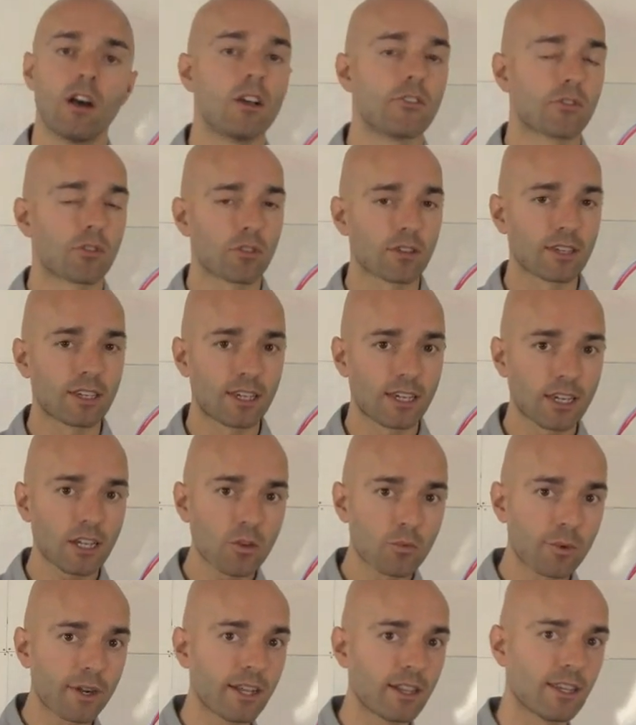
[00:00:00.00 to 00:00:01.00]
So the key
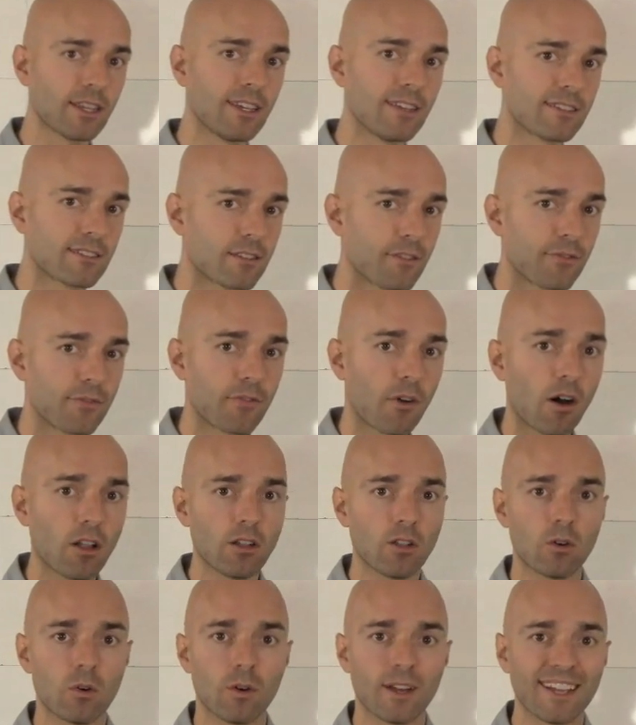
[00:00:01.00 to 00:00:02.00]
really is to
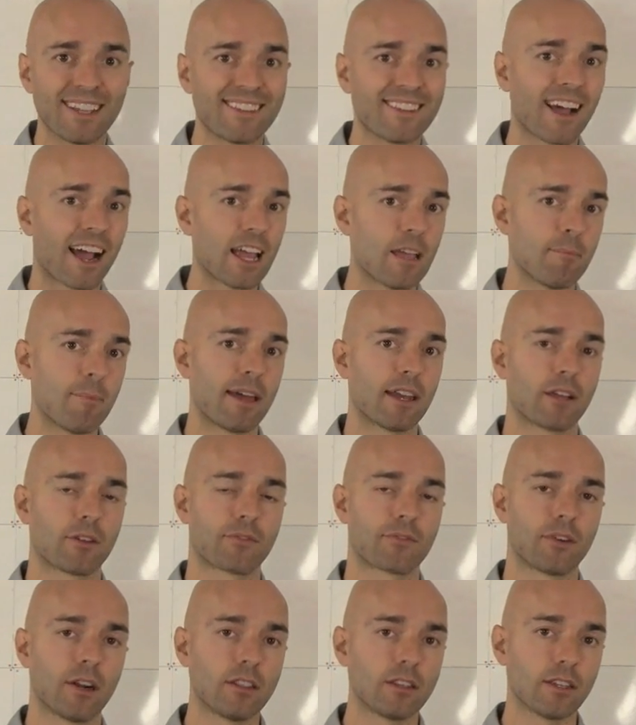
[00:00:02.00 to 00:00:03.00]
follow a
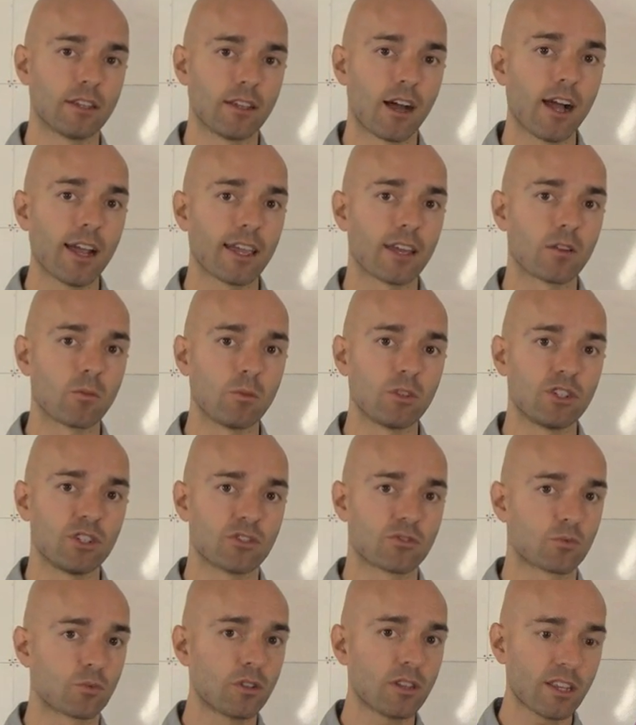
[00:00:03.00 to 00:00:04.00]
diabetic-friendly diet, which
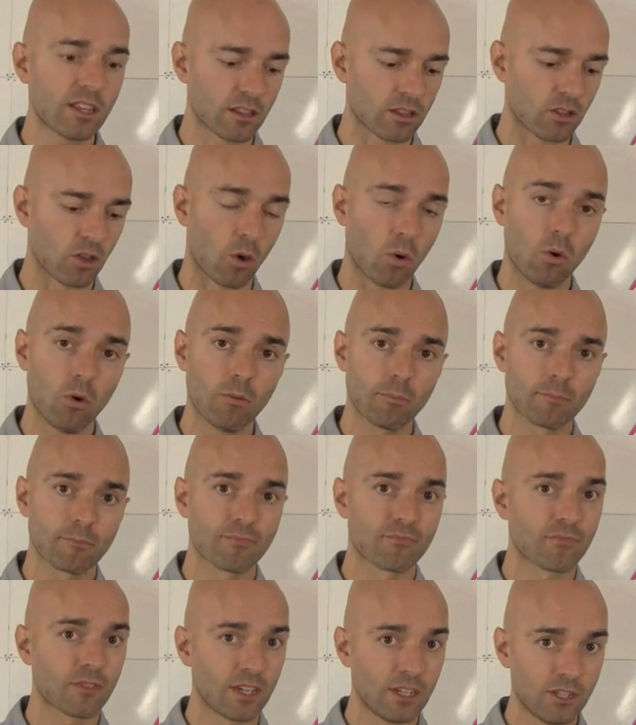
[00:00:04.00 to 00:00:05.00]
is really low
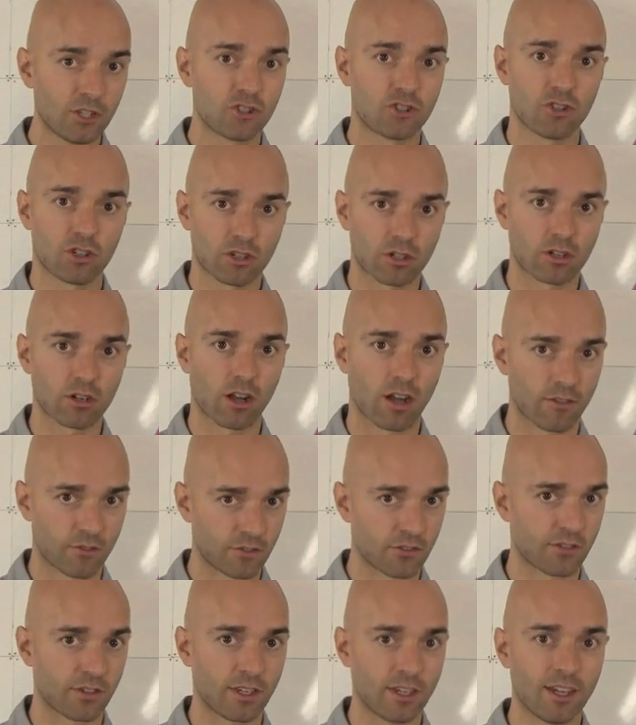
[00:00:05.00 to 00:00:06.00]
in sugar,
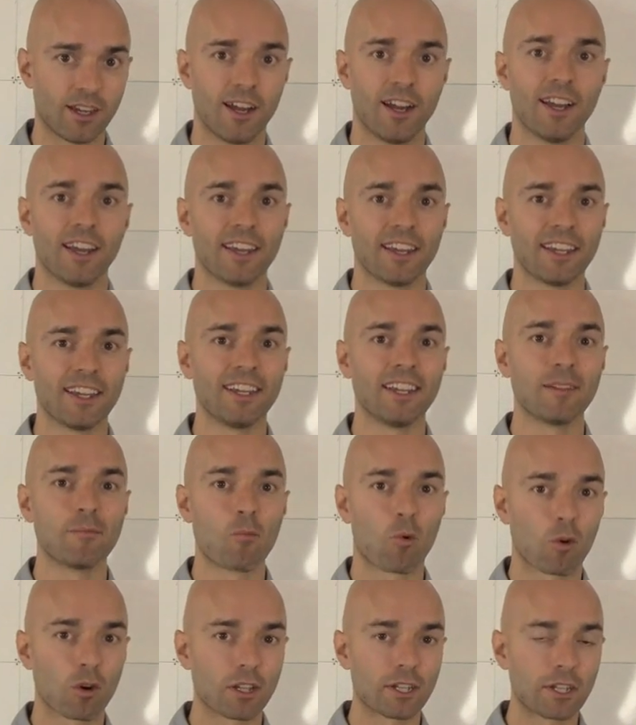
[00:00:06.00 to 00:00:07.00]
obviously, eating
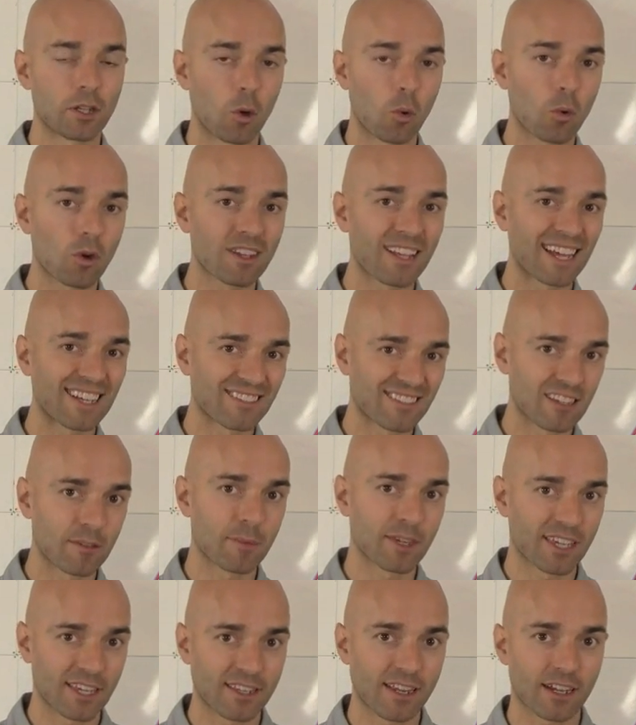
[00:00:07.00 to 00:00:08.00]
more low
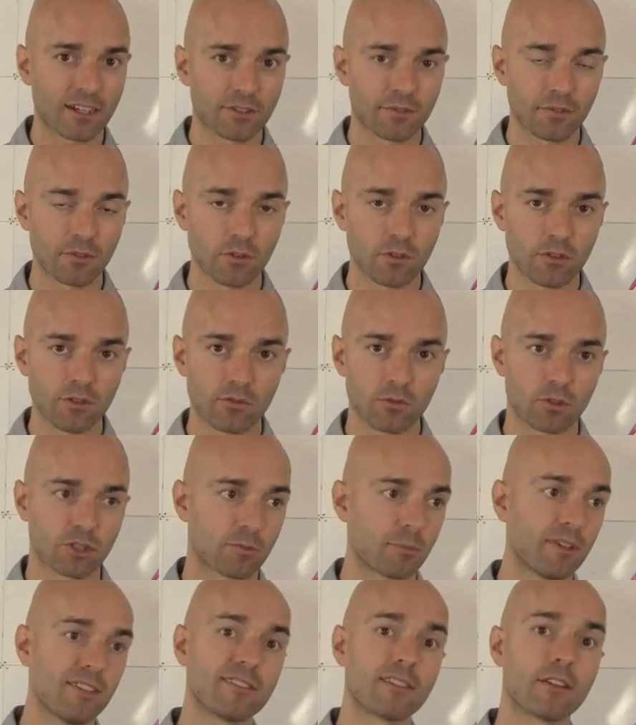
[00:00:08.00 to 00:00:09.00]
glycemic index foods,
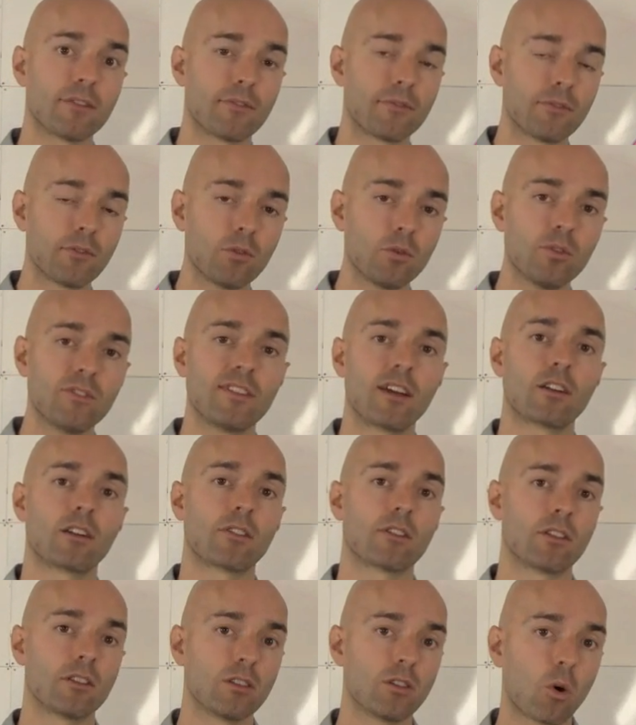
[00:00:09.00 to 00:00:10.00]
which means that foods that are
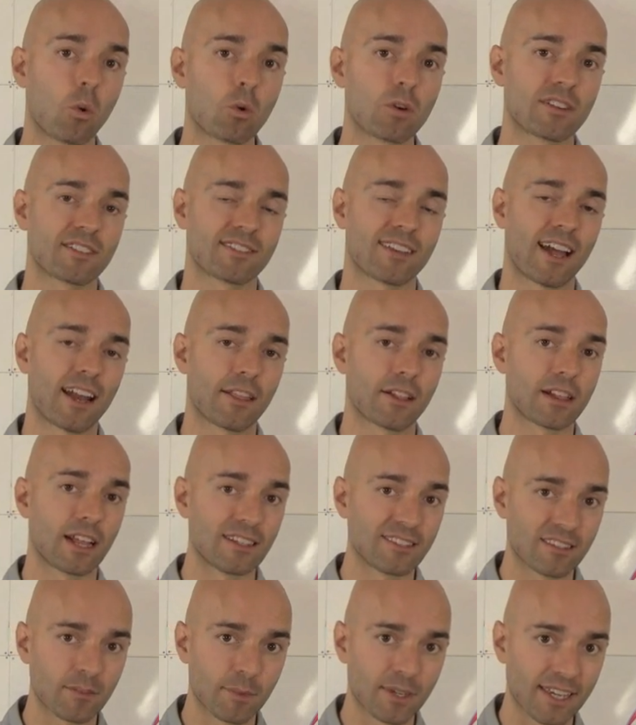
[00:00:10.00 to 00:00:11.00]
on the lower side of the
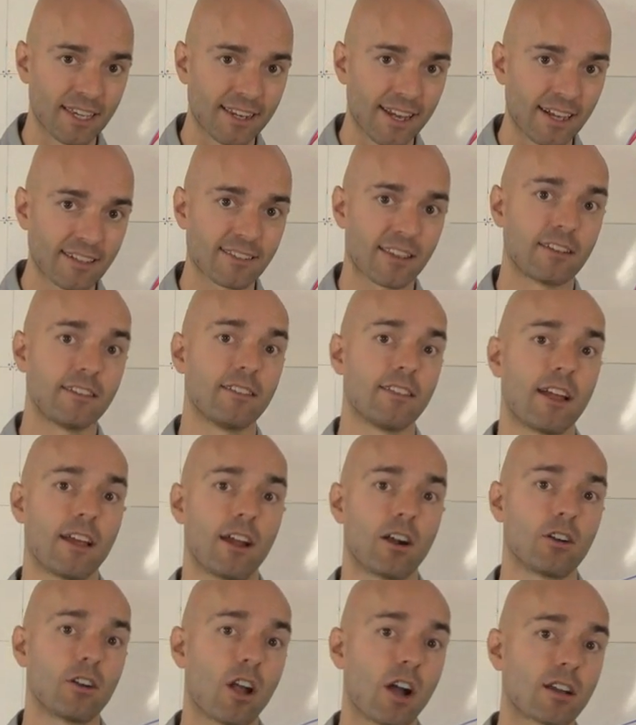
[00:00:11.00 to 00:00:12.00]
glycemic index and
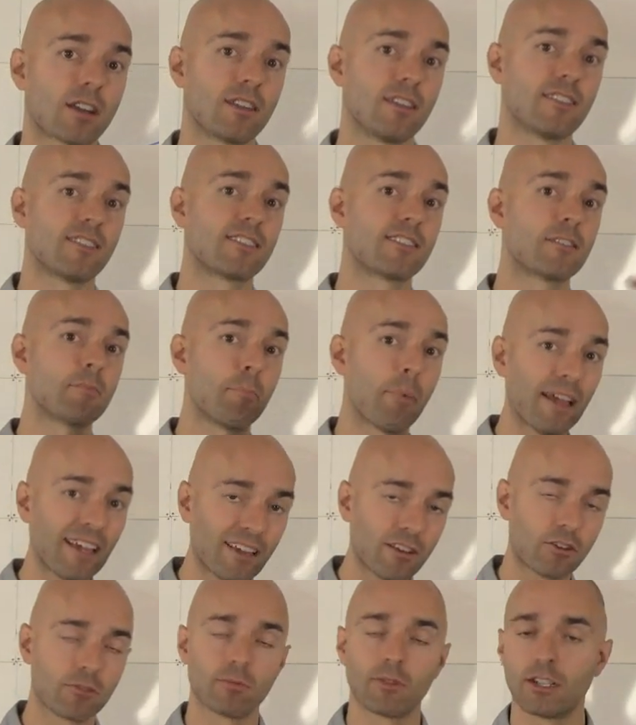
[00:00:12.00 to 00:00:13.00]
are not going to
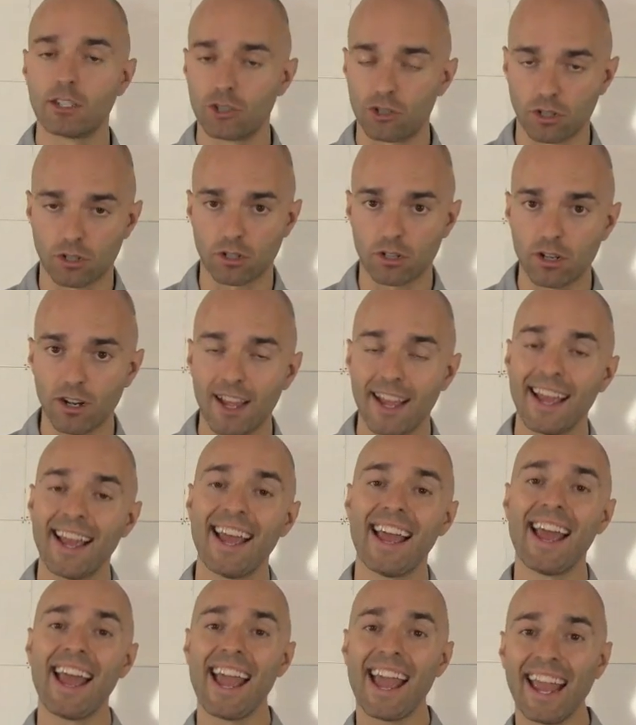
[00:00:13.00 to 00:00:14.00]
spike your blood sugar
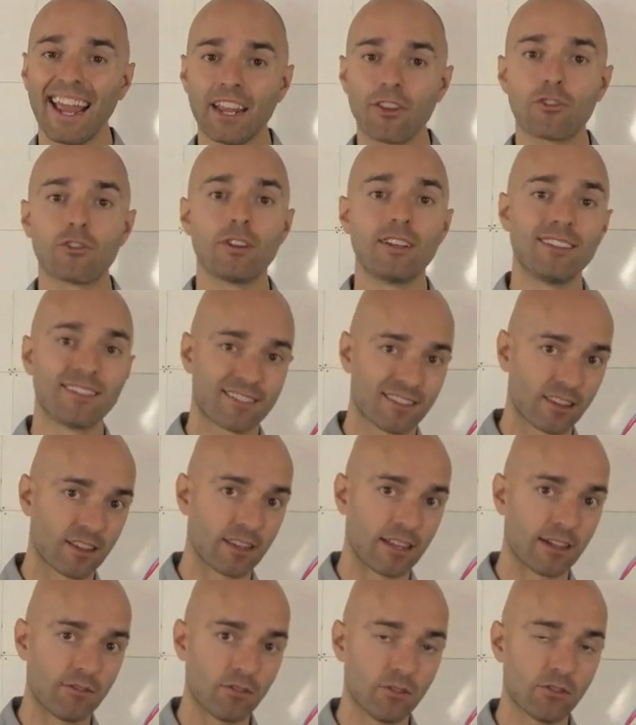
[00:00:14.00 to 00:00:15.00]
and your
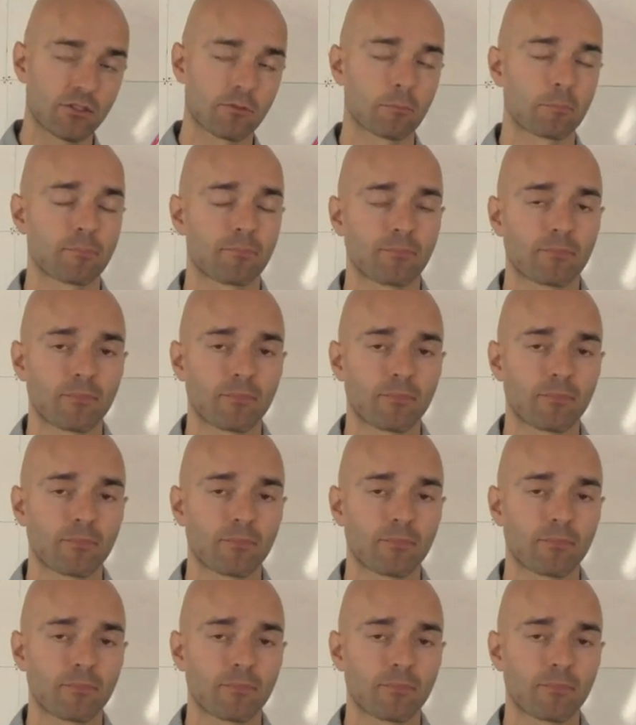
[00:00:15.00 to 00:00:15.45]
insulin levels.